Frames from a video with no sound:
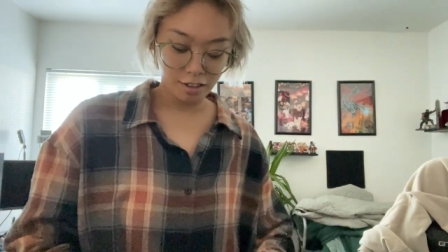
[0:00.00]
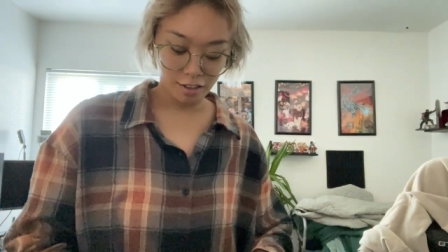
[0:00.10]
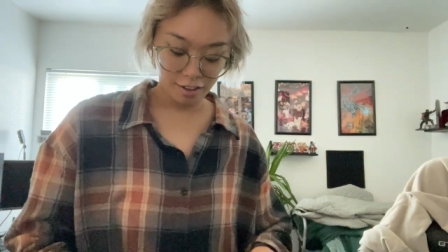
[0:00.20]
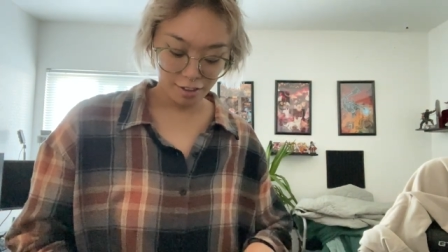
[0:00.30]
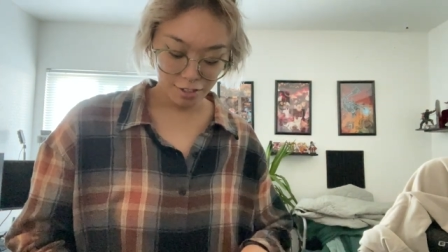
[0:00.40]

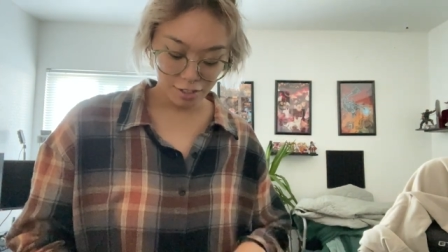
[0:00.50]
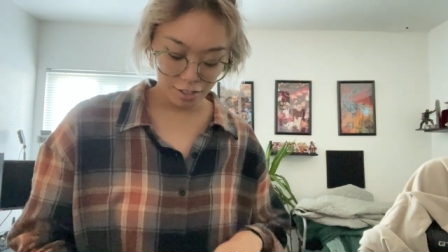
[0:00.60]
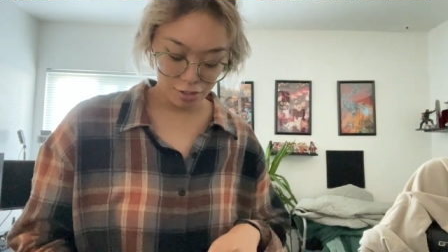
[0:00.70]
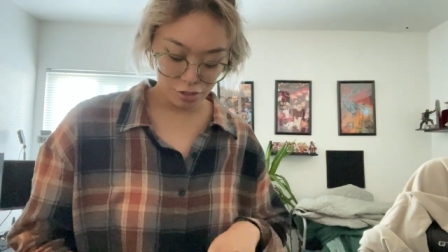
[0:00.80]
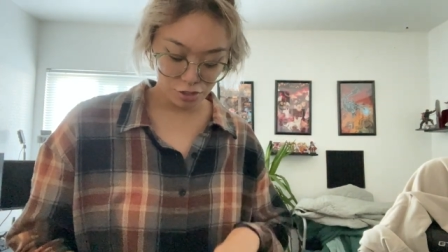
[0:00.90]
And
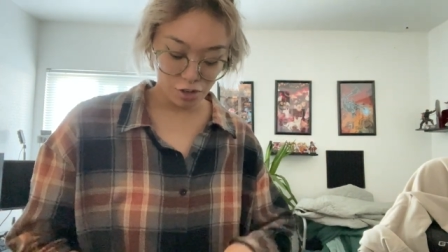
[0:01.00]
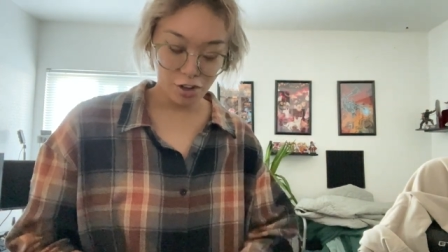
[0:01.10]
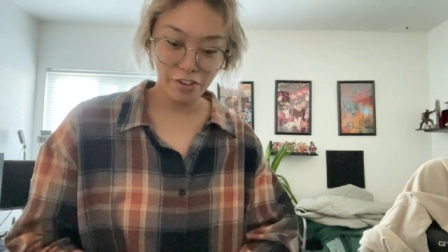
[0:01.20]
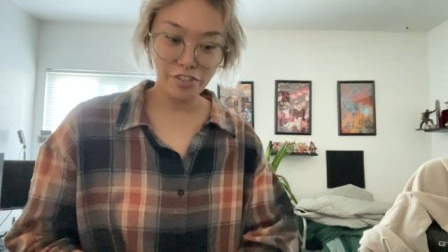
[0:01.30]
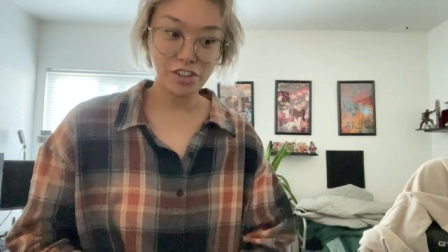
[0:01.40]
I
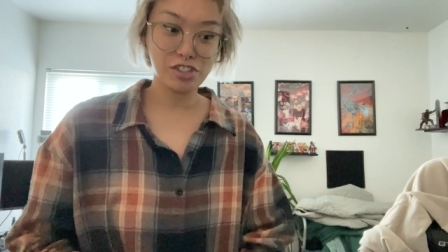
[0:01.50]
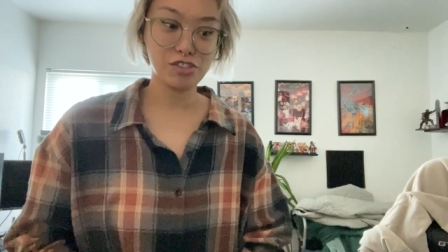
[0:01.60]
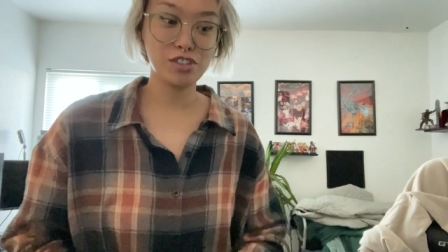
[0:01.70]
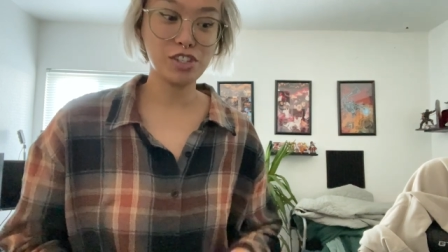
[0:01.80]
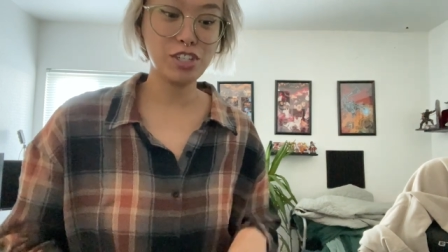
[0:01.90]
saw these
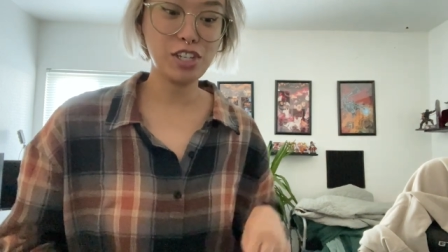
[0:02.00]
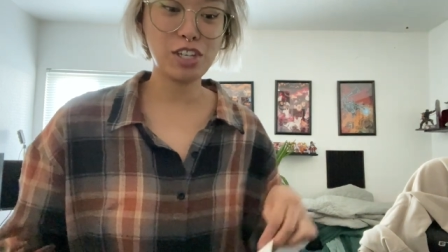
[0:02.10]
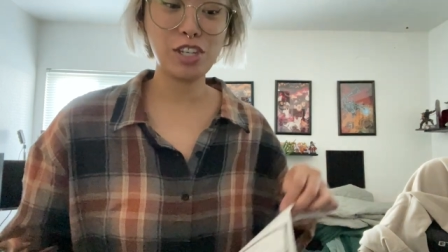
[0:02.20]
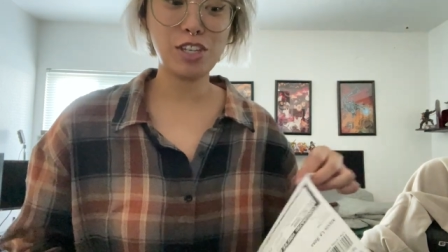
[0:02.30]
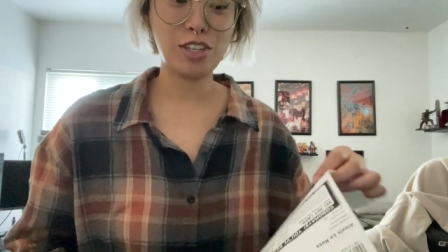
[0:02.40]
really
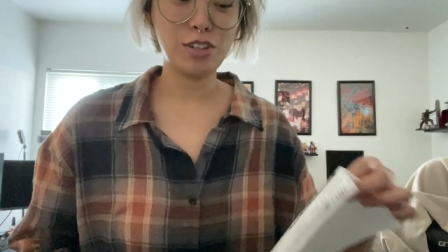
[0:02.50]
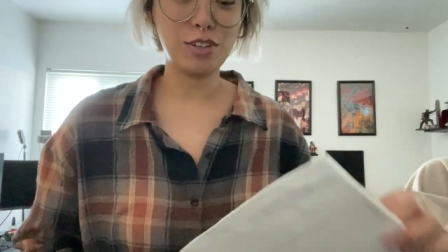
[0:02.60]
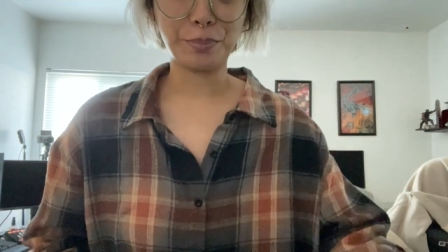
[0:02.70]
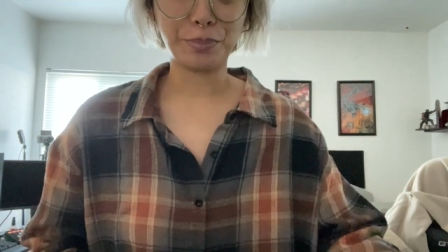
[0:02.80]
cute